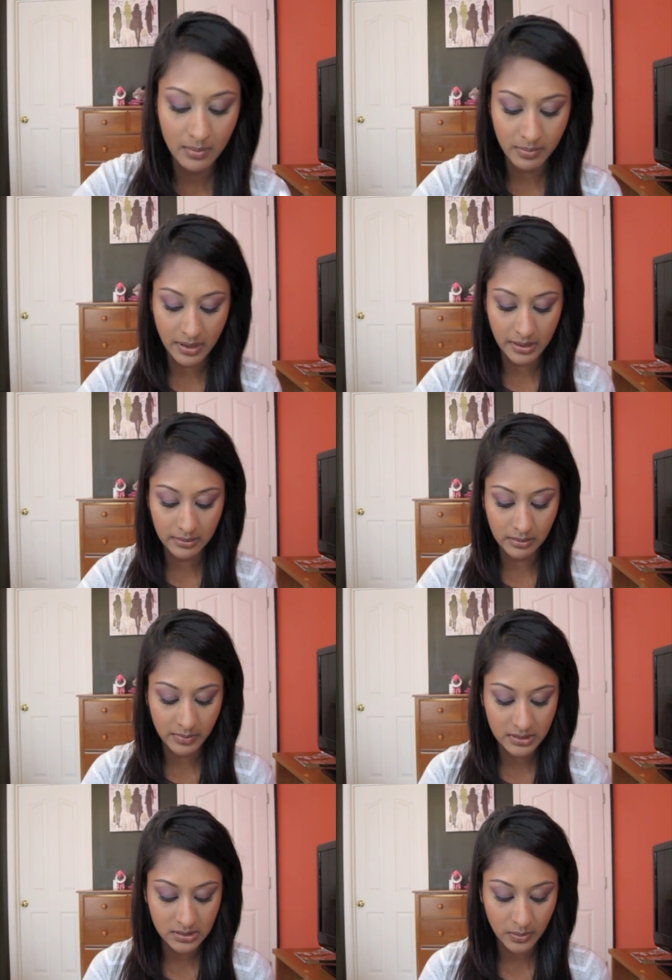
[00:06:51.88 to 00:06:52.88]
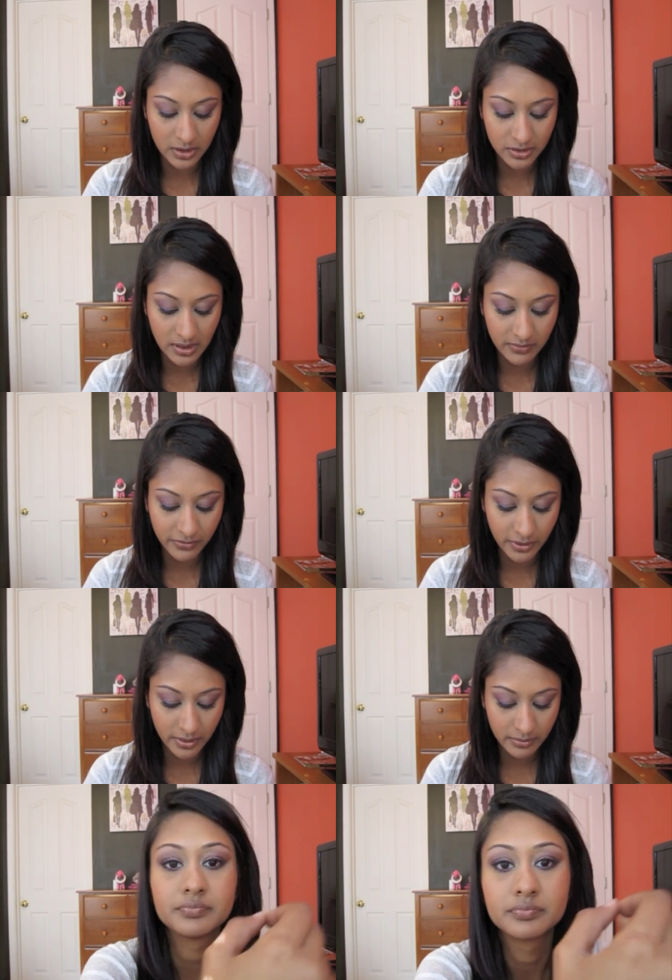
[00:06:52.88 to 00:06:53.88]
but let me swatch that for
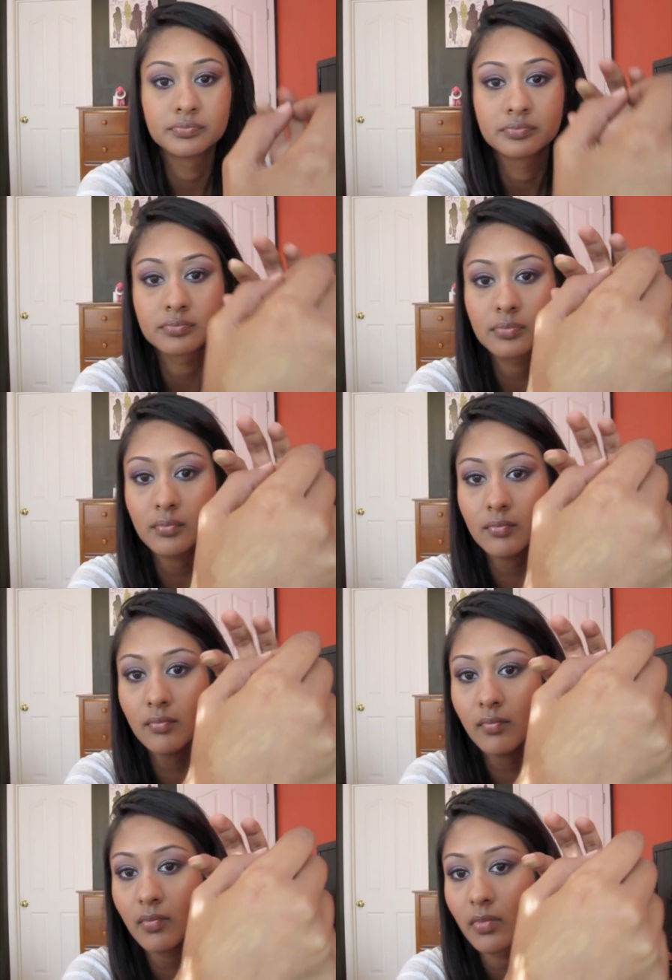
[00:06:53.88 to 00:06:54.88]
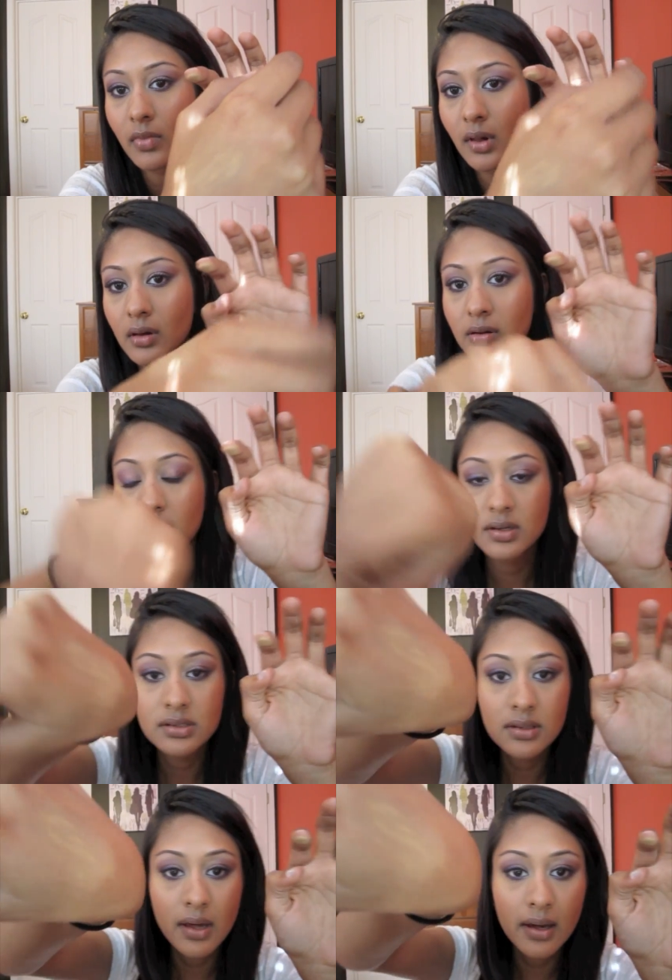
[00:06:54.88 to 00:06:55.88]
you. Can you guys
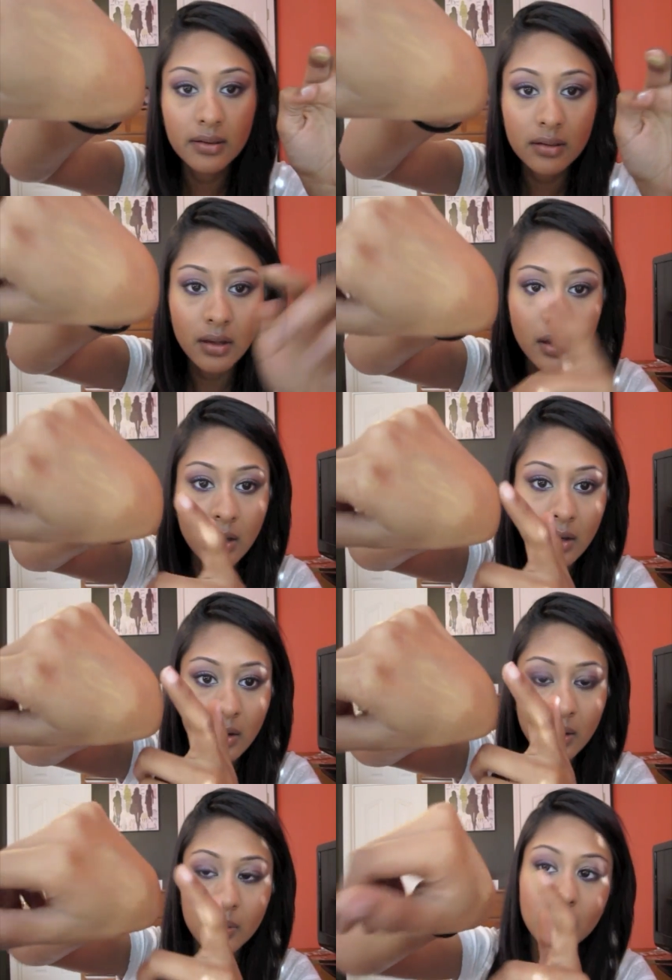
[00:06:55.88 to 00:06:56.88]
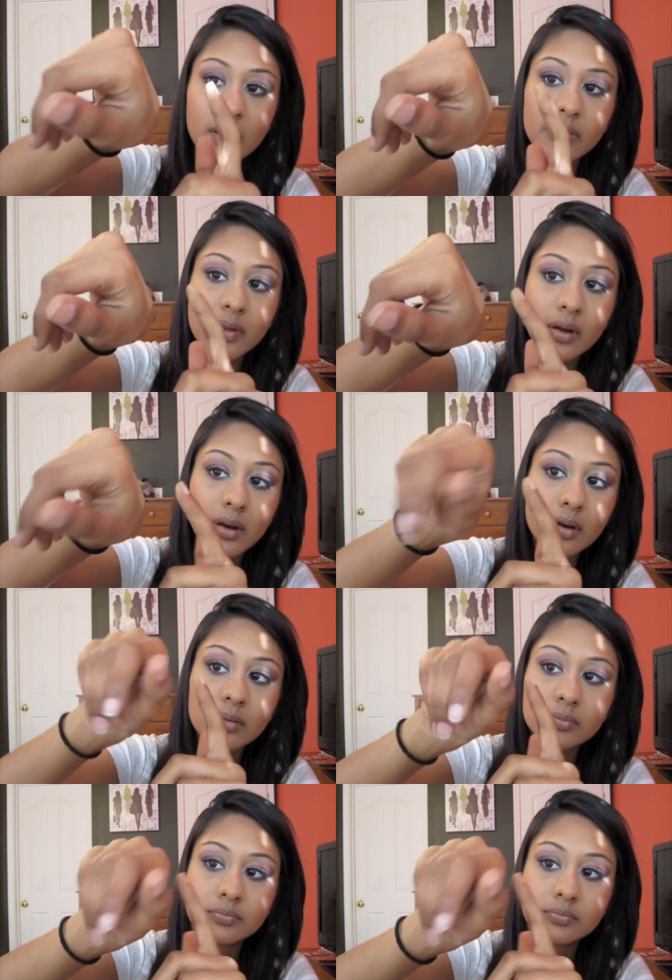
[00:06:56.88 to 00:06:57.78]
see that? Right there.